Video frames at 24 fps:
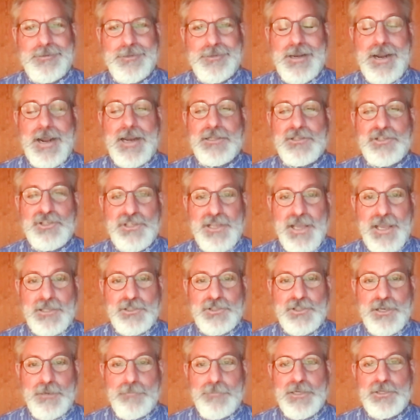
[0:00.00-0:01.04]
The United
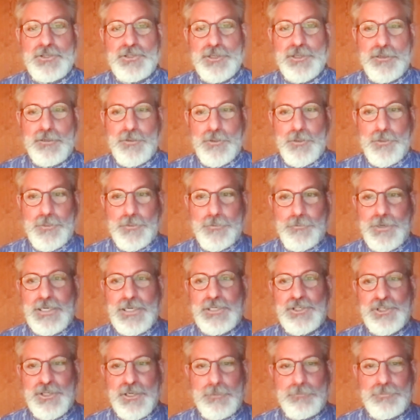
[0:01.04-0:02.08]
States commissioned
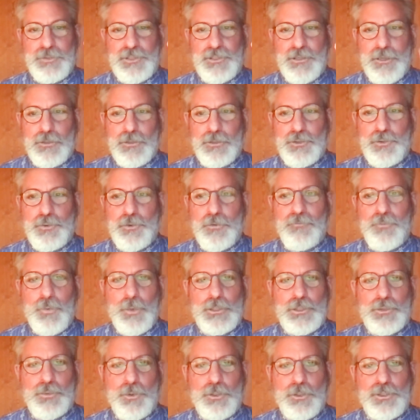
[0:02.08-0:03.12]
3 ships, 2 of
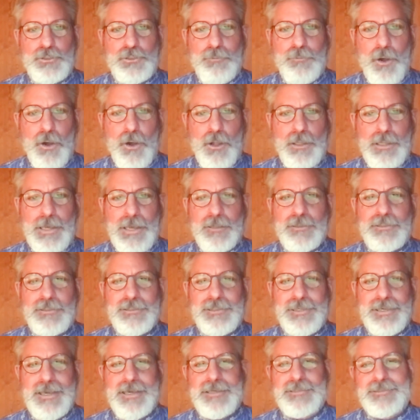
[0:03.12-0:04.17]
which were small
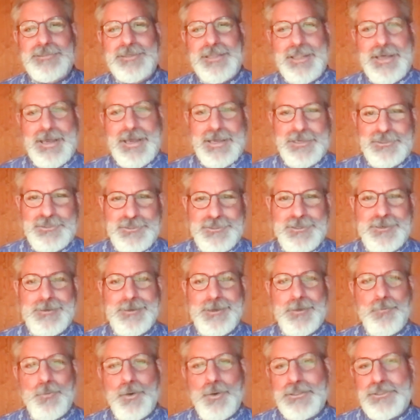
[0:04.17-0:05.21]
LCS class
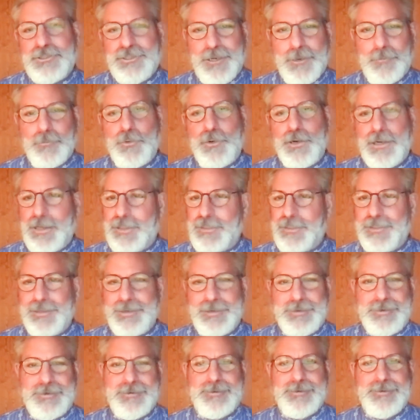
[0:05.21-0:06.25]
and 1 submarine, I
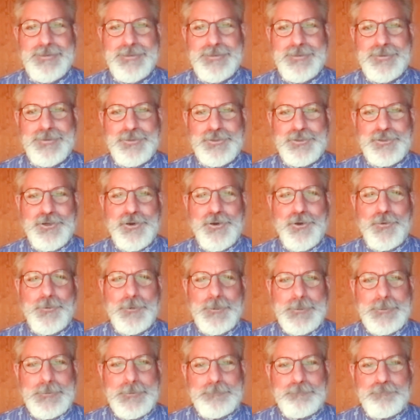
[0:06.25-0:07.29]
think. So